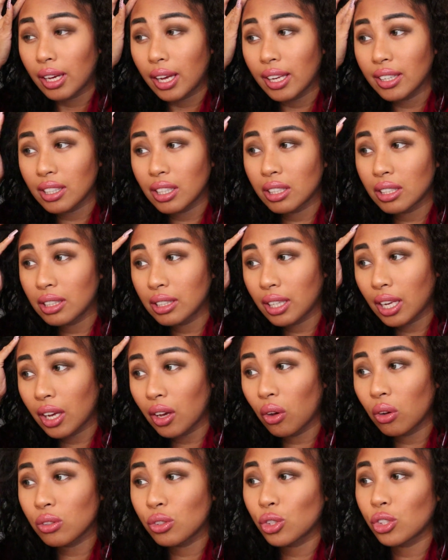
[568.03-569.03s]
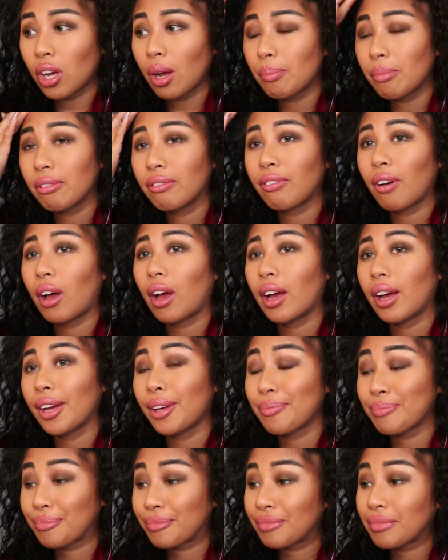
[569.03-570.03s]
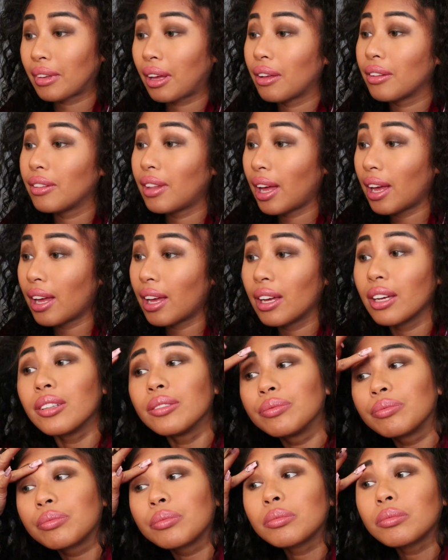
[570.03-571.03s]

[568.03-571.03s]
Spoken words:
it's gonna say on Shopify that